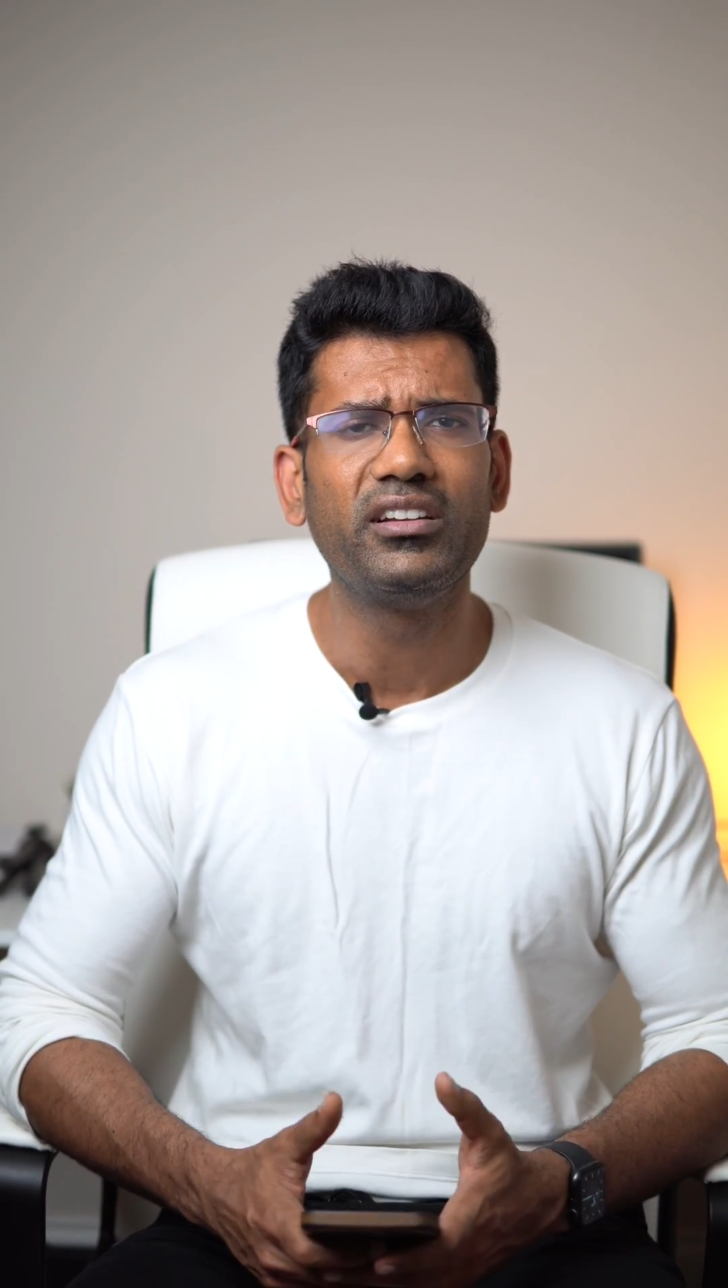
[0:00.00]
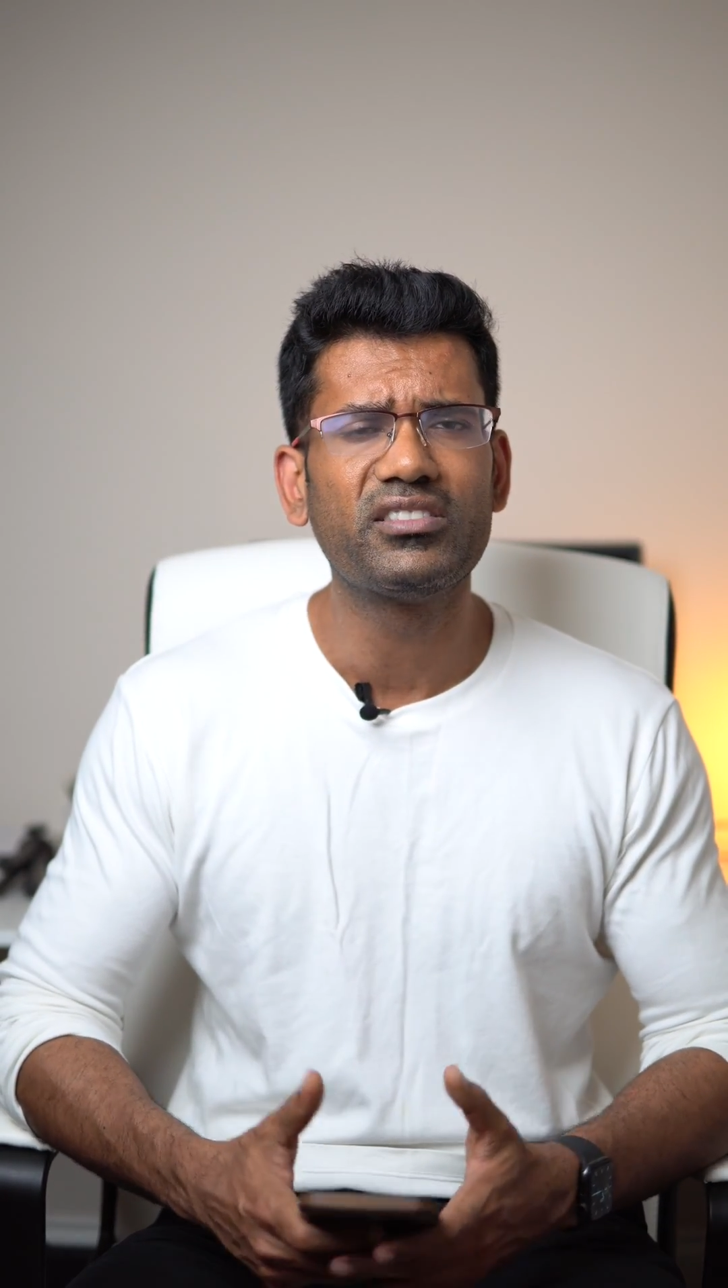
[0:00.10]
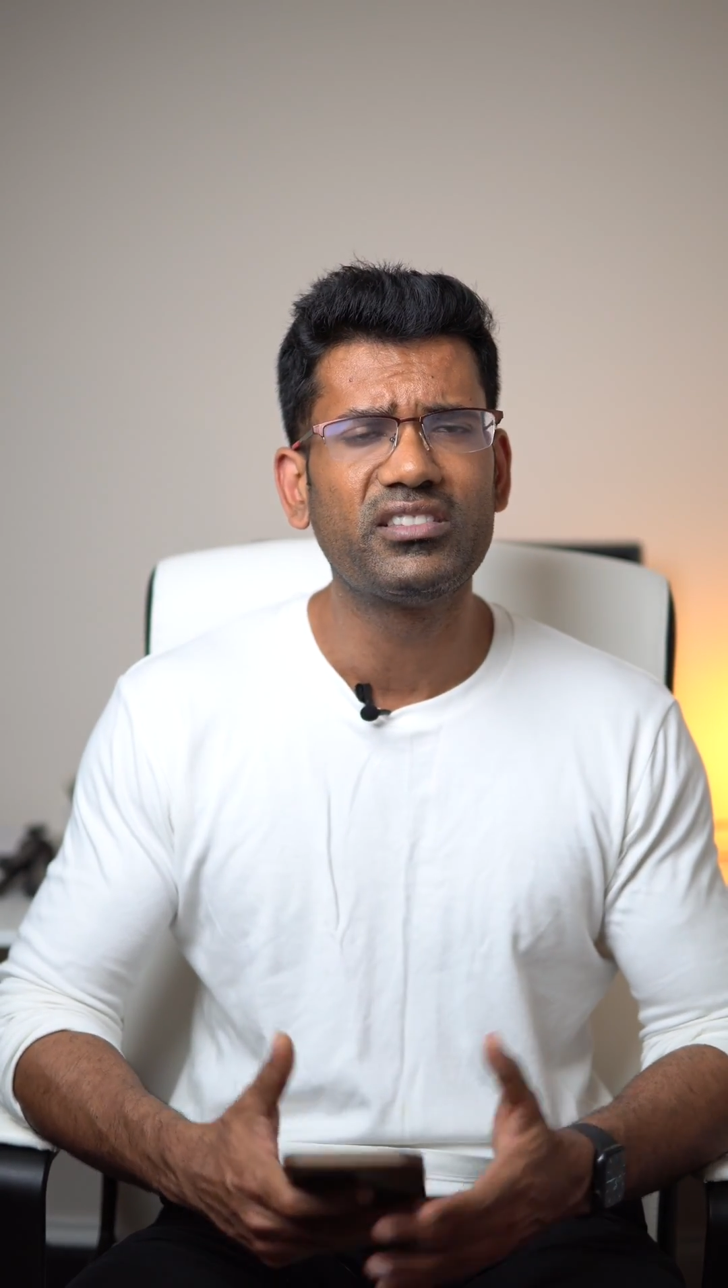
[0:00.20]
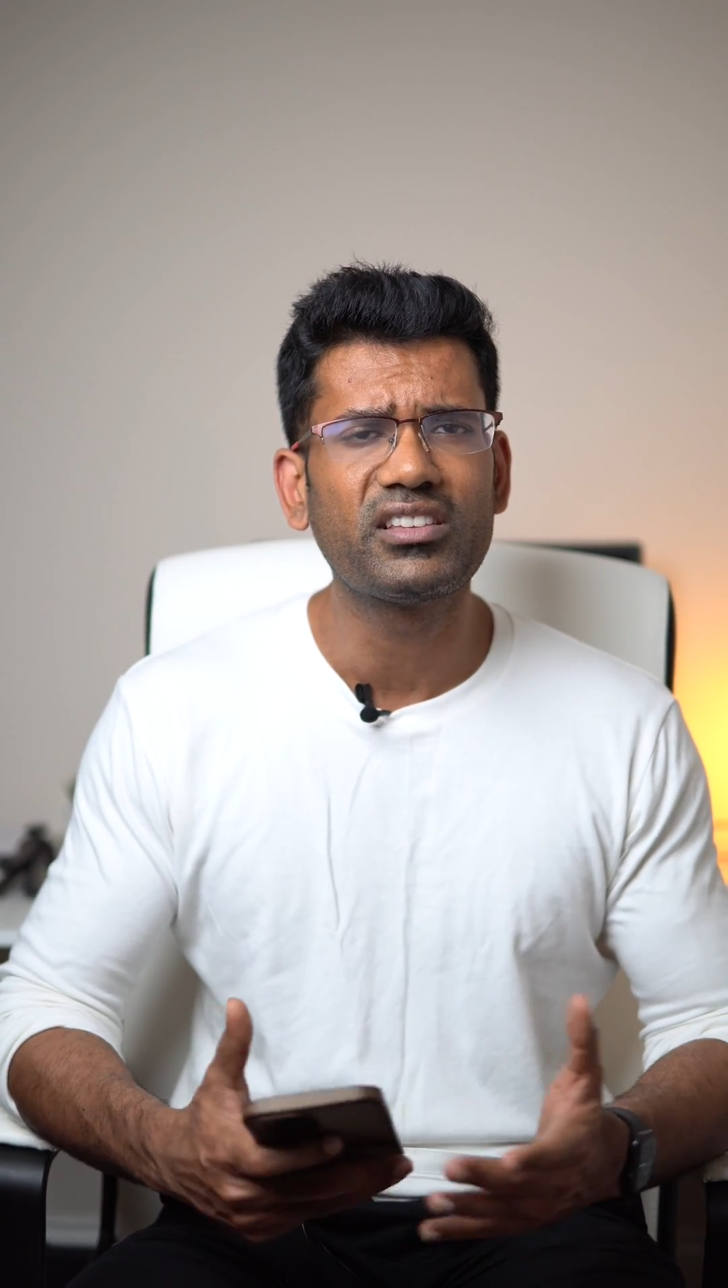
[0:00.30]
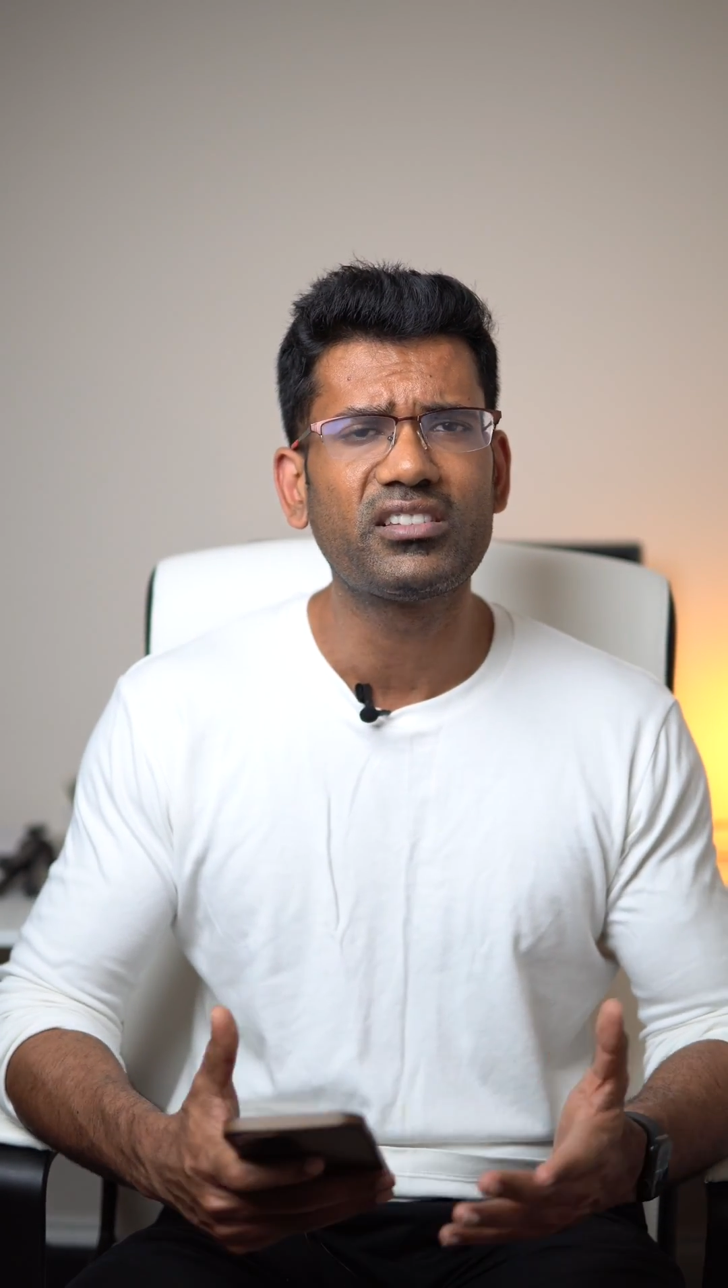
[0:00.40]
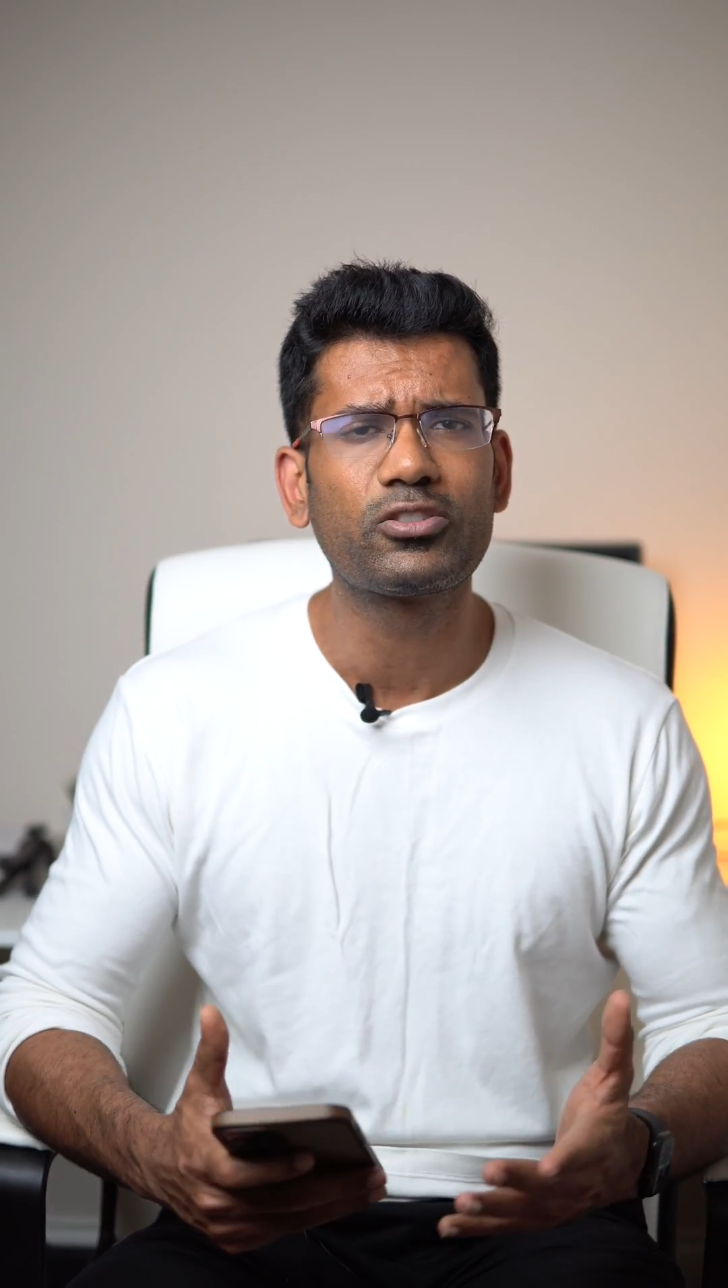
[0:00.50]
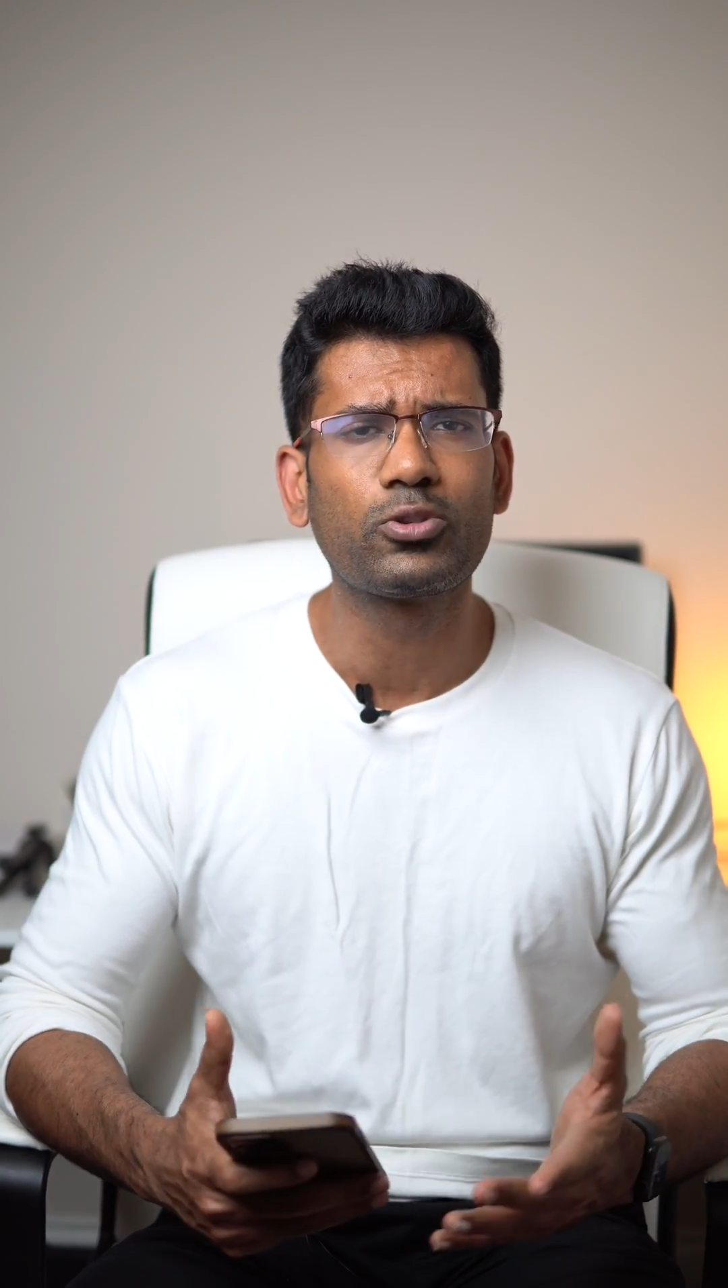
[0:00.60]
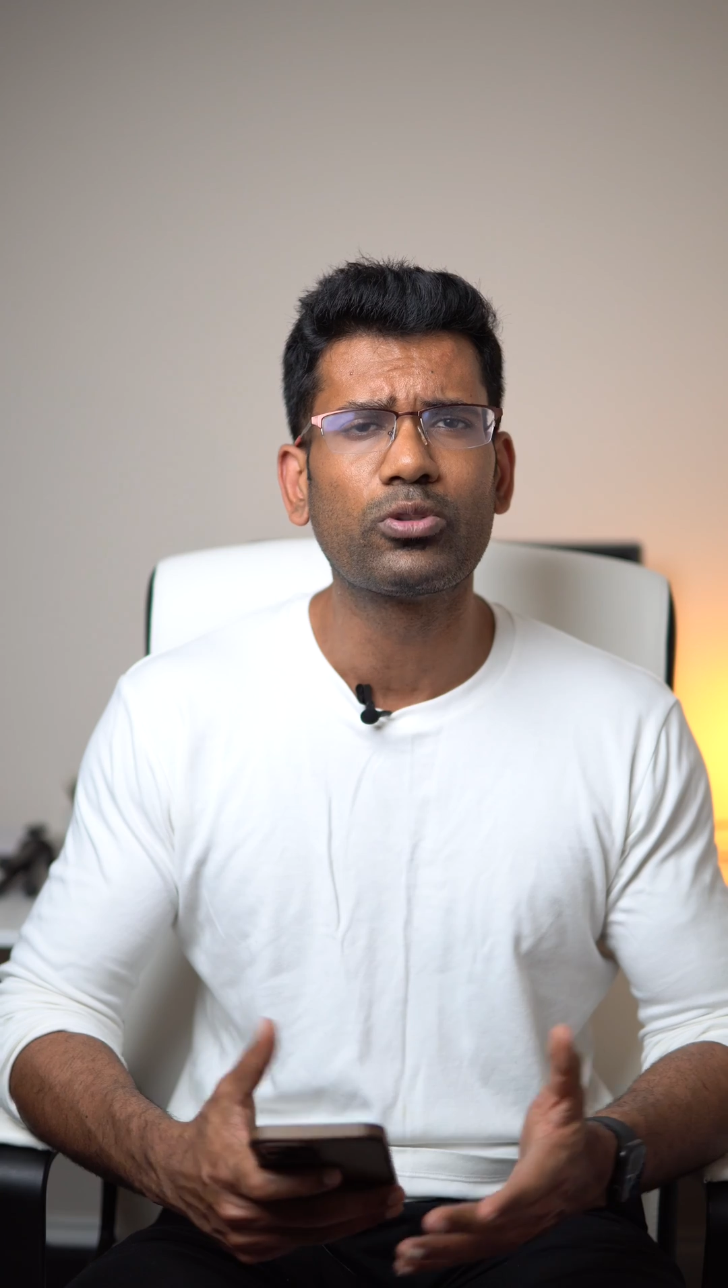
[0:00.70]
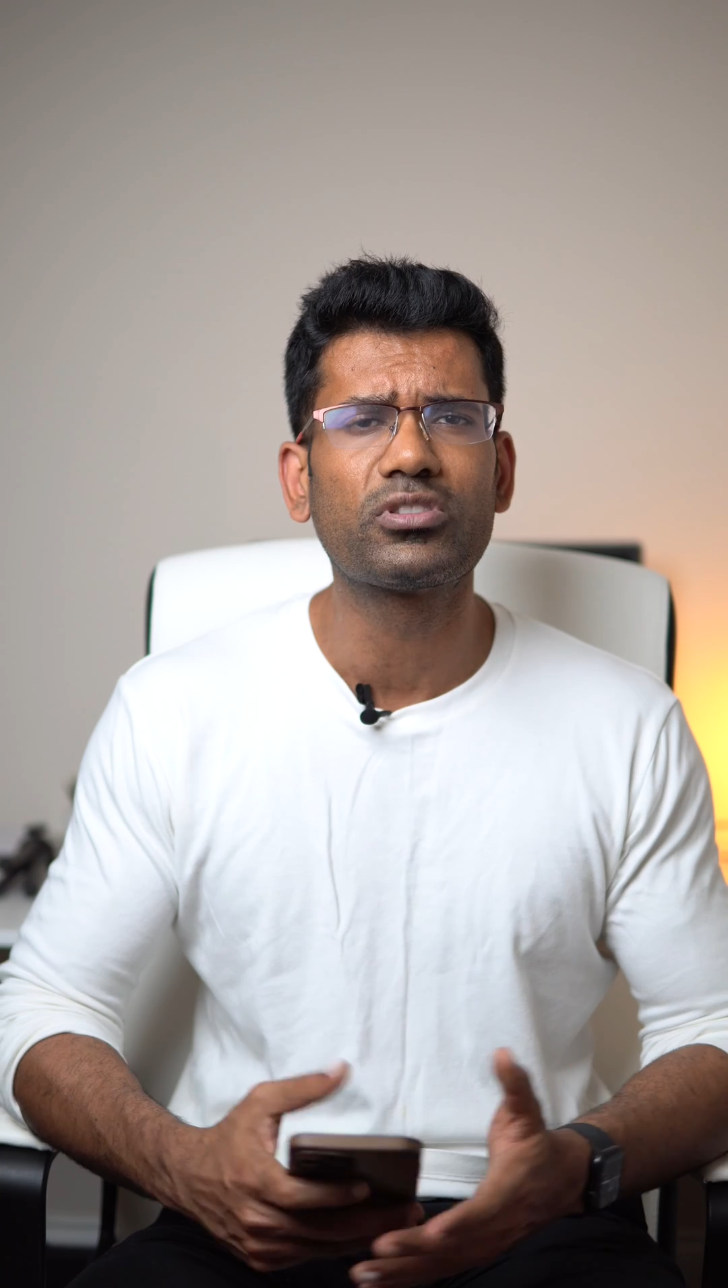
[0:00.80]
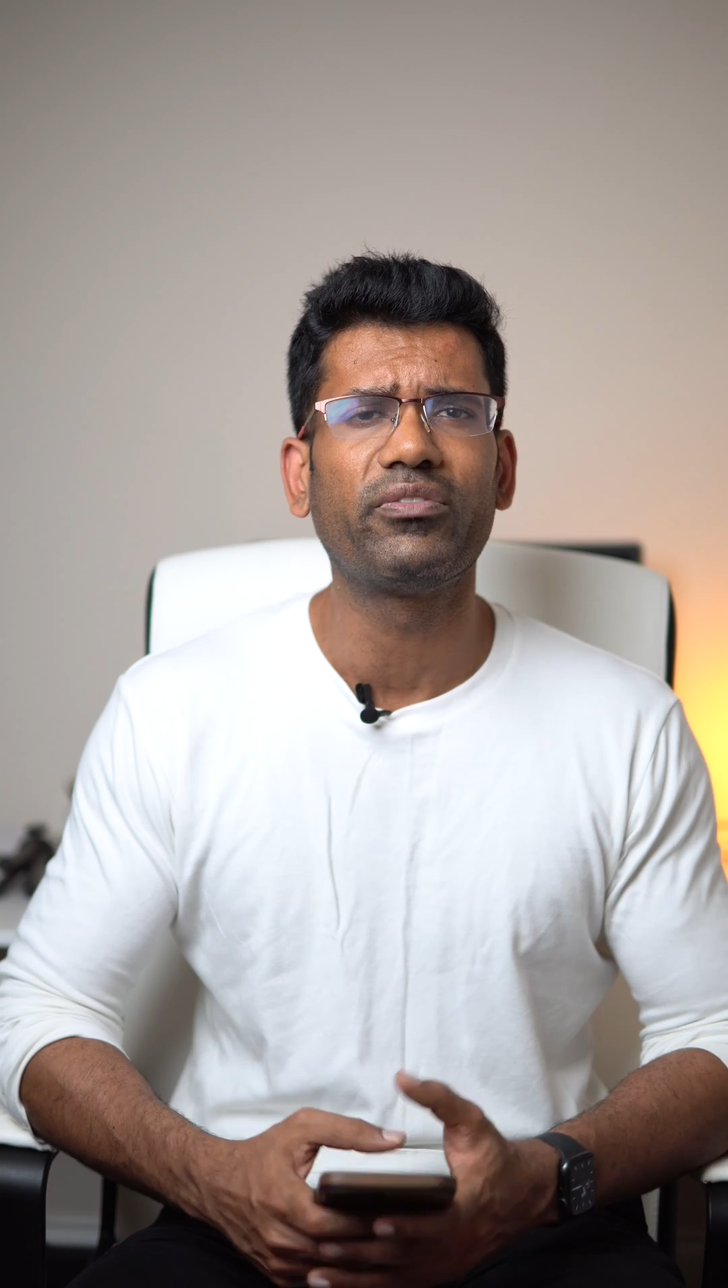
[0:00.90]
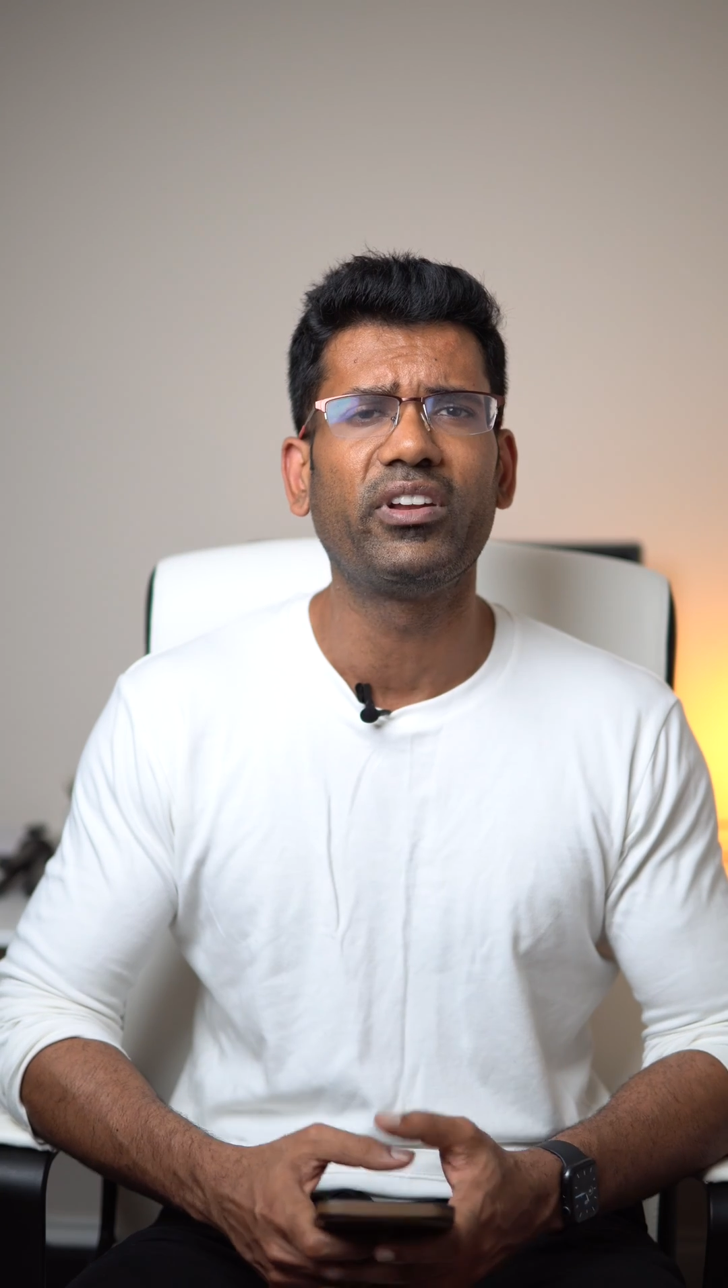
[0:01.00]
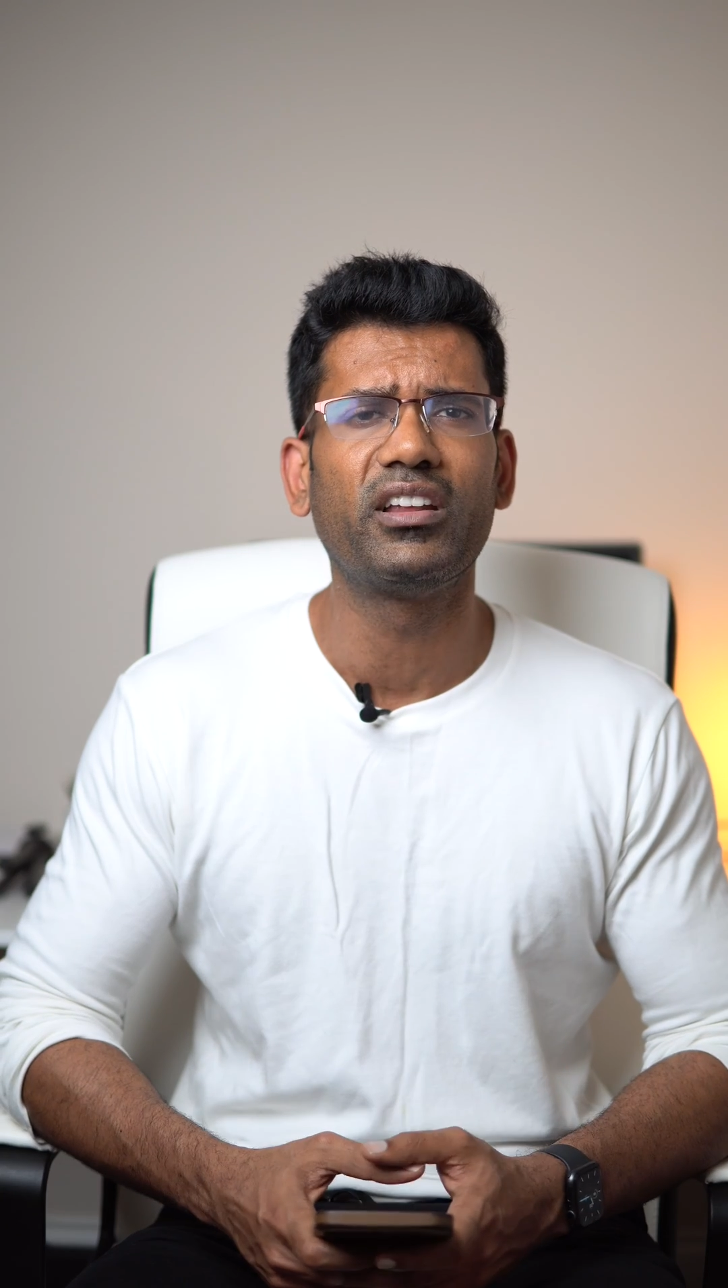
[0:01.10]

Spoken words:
It is just a source of